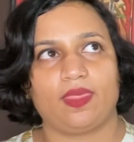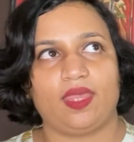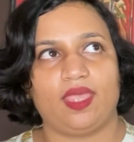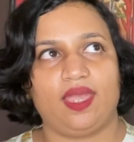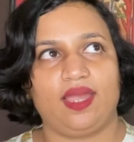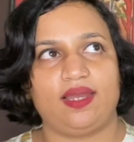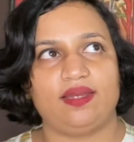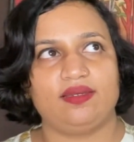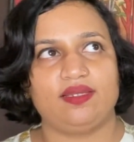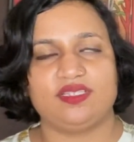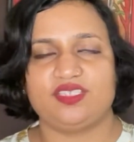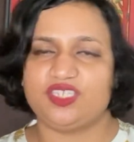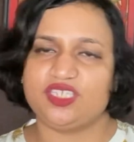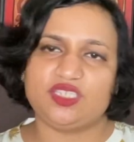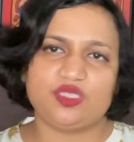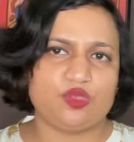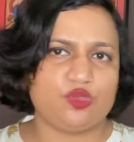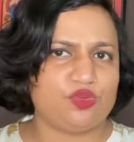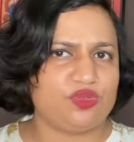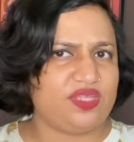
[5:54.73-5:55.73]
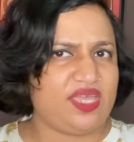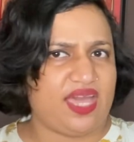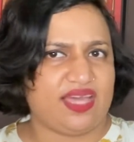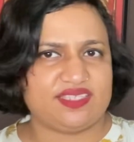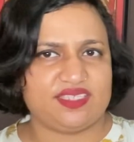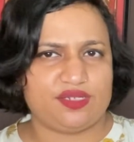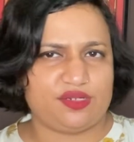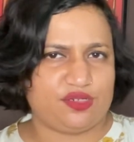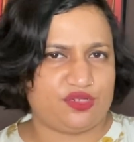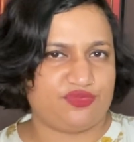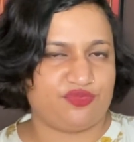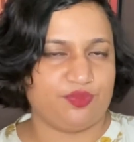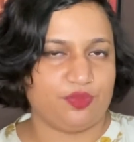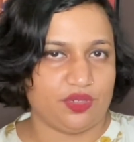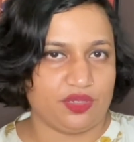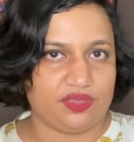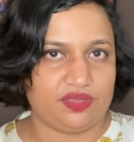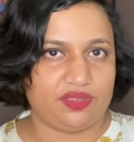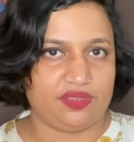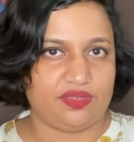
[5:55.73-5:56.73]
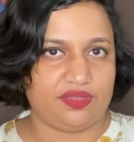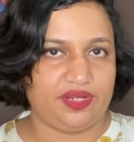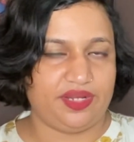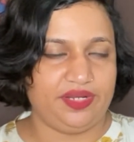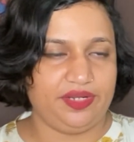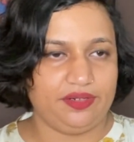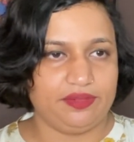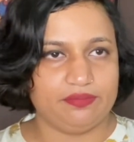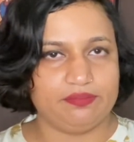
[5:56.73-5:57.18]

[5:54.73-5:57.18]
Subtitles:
And it's just through the accident of birth, right?